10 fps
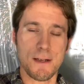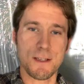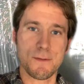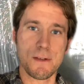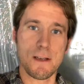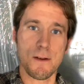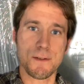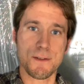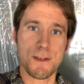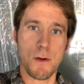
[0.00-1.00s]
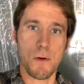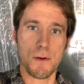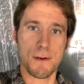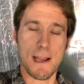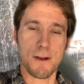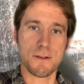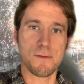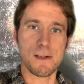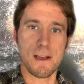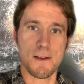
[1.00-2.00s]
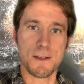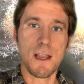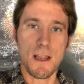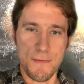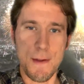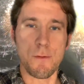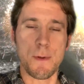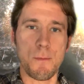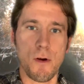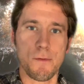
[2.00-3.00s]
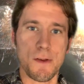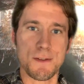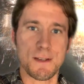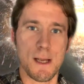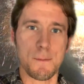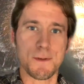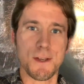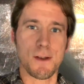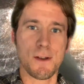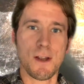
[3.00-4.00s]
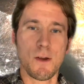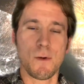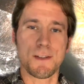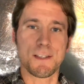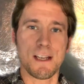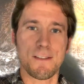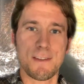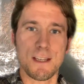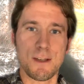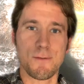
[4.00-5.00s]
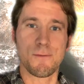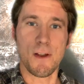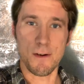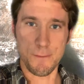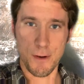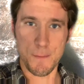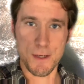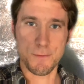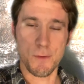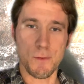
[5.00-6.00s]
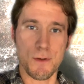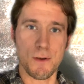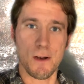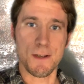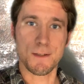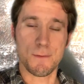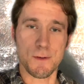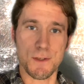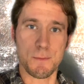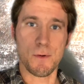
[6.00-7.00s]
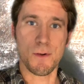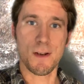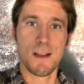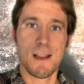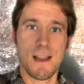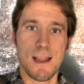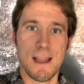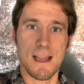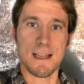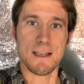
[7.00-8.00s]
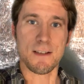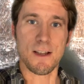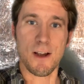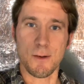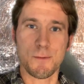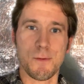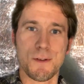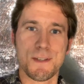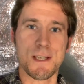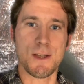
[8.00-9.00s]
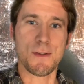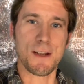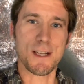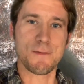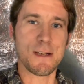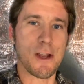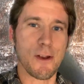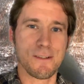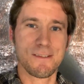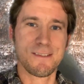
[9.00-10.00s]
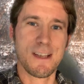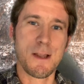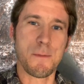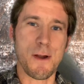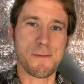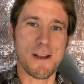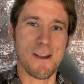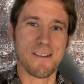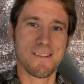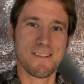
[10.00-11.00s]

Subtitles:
maintenance videos and so on, how-to videos, there will be more of those to come. So once again, thank you very, very much for all you guys, for your support, and I look forward to seeing you in the next video. Bye for now.